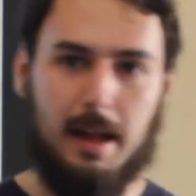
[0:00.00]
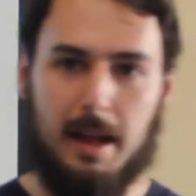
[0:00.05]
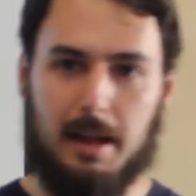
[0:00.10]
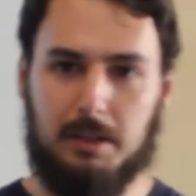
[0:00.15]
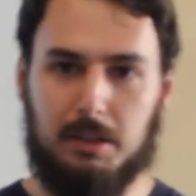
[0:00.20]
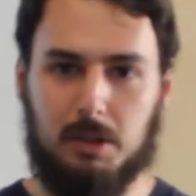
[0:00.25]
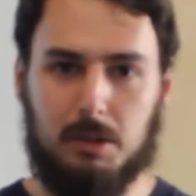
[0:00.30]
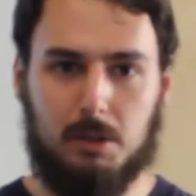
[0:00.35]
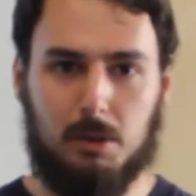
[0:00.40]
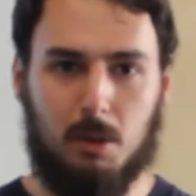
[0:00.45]

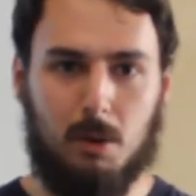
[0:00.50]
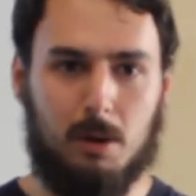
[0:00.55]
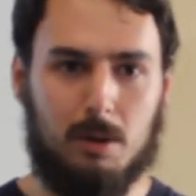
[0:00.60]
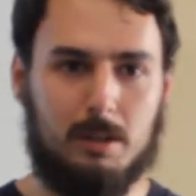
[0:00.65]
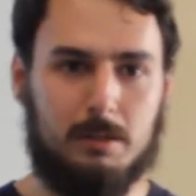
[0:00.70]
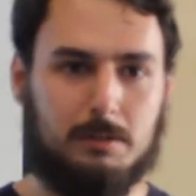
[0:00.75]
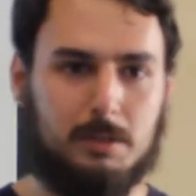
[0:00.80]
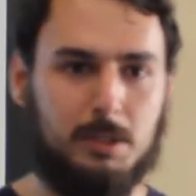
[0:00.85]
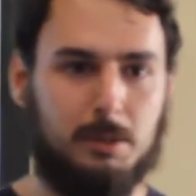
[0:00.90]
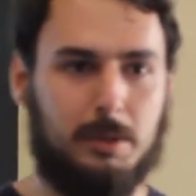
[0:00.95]
And the
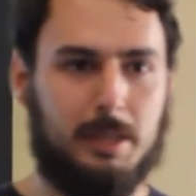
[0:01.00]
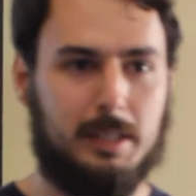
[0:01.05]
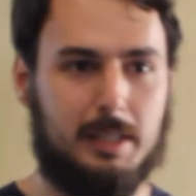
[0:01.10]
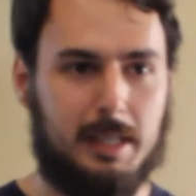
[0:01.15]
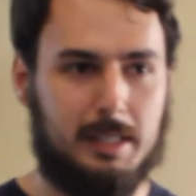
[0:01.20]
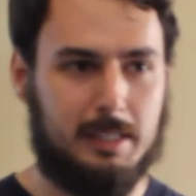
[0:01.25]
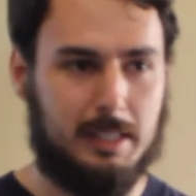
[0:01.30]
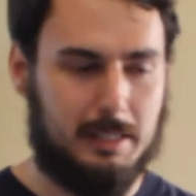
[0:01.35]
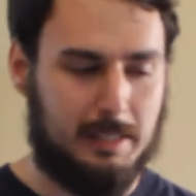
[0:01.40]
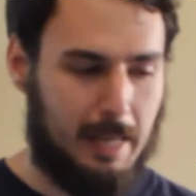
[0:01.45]
goal of doing
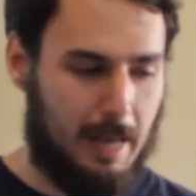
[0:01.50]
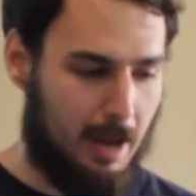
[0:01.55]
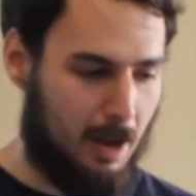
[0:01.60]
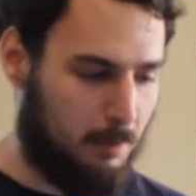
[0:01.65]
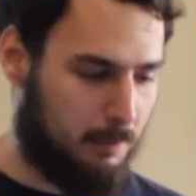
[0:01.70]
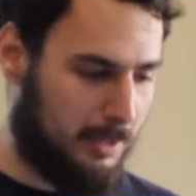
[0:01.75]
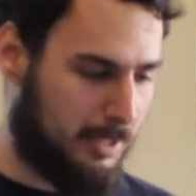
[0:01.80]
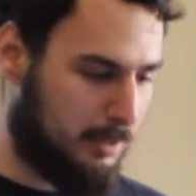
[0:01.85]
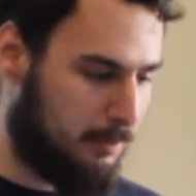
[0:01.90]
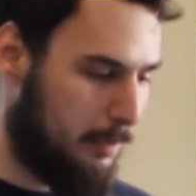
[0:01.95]
this is to
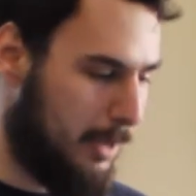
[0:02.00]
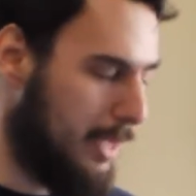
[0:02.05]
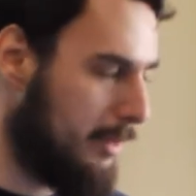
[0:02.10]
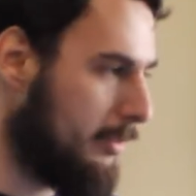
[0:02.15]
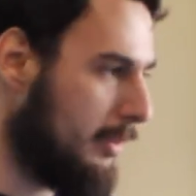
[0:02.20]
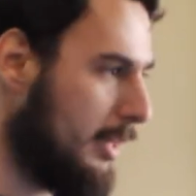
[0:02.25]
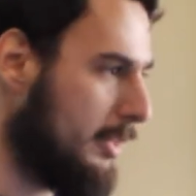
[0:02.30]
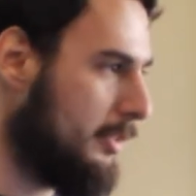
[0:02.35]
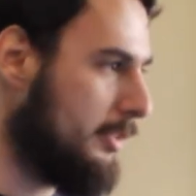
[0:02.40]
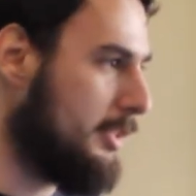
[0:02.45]
help us
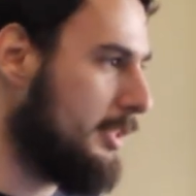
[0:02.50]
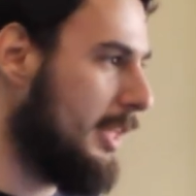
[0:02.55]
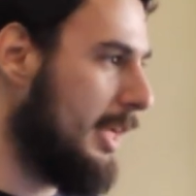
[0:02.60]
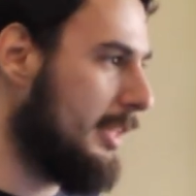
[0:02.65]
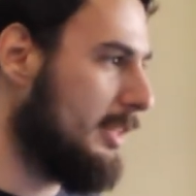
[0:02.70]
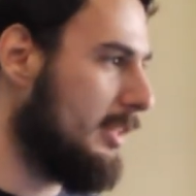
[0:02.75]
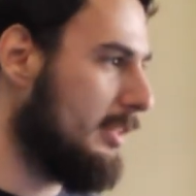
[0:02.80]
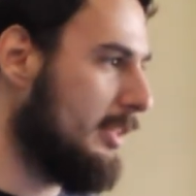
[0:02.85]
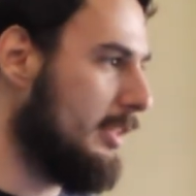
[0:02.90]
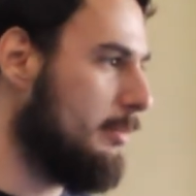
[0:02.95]
better
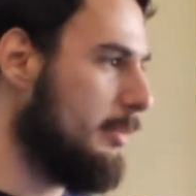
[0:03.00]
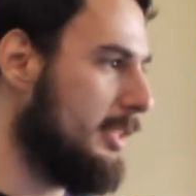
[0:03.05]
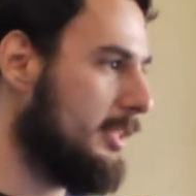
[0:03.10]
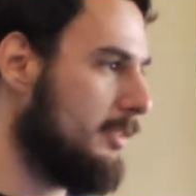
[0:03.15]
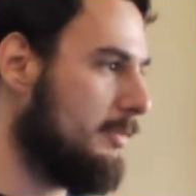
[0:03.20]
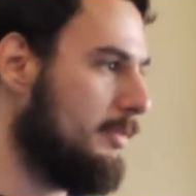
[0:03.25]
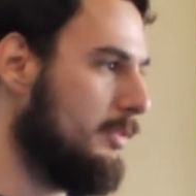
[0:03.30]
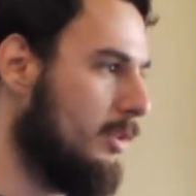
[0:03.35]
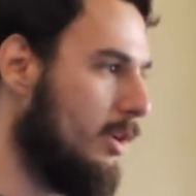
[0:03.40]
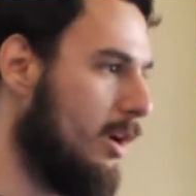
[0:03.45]
understand the
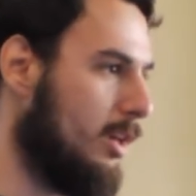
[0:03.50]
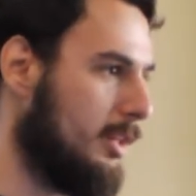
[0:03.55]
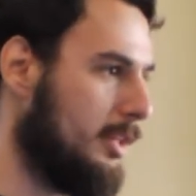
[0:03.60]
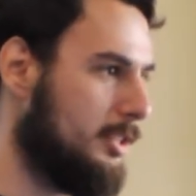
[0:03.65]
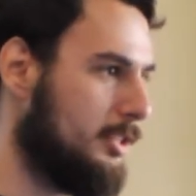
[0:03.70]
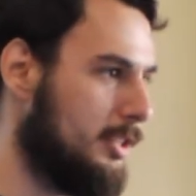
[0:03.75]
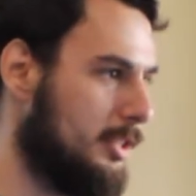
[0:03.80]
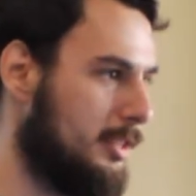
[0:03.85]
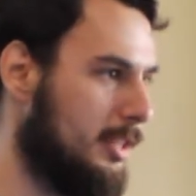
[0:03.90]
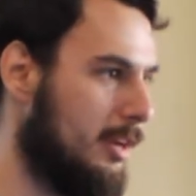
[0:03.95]
limits of
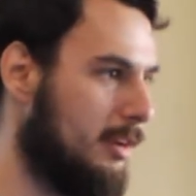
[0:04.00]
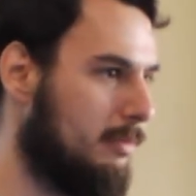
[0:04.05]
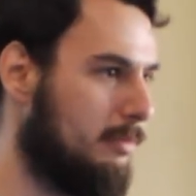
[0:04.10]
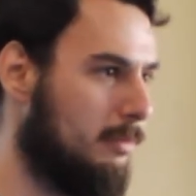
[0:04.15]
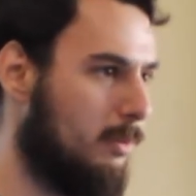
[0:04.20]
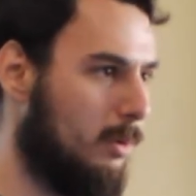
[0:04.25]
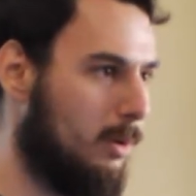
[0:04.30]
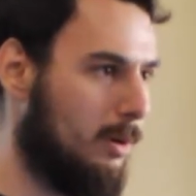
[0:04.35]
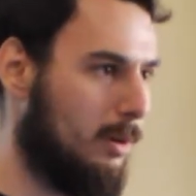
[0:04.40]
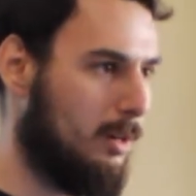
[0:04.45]
knowledge and
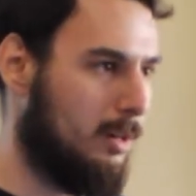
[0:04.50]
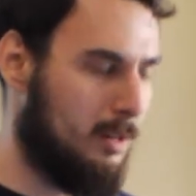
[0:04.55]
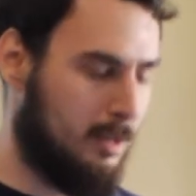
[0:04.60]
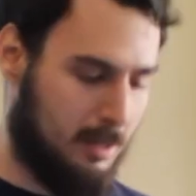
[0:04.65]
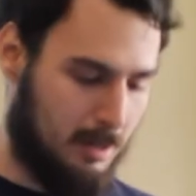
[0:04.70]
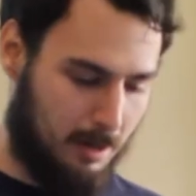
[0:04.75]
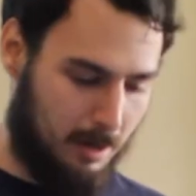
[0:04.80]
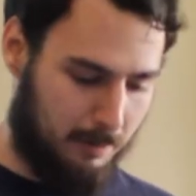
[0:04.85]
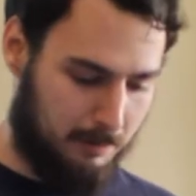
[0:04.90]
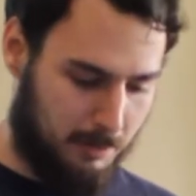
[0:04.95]
therefore
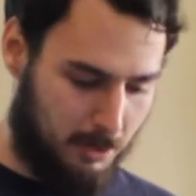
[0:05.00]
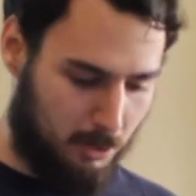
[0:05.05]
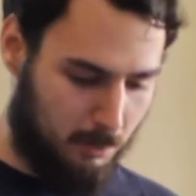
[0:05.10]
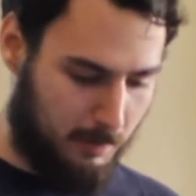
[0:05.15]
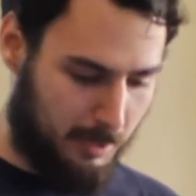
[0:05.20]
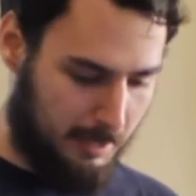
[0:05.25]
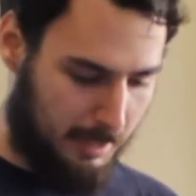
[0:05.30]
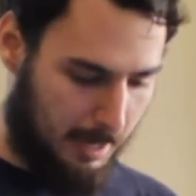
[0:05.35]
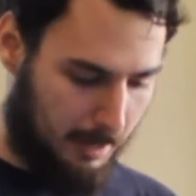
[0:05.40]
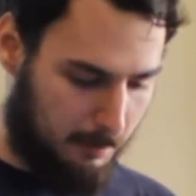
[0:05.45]
of
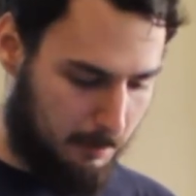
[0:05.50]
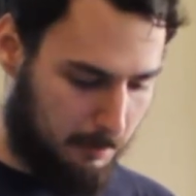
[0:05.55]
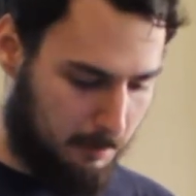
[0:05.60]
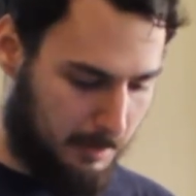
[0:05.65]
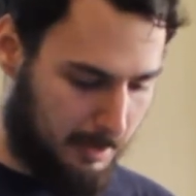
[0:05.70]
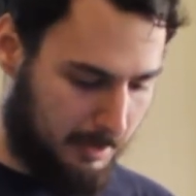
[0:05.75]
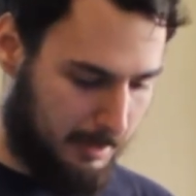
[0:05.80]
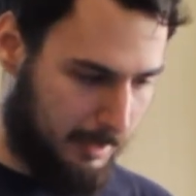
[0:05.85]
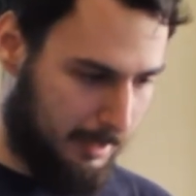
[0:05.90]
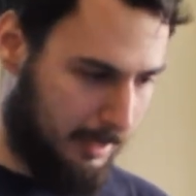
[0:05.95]
human
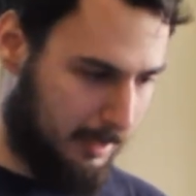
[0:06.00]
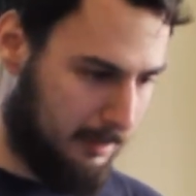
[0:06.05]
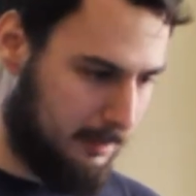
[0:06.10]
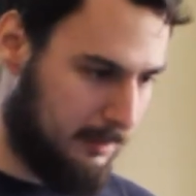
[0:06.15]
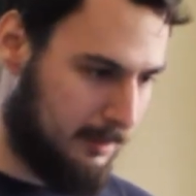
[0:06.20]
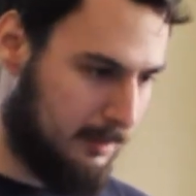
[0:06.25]
capability.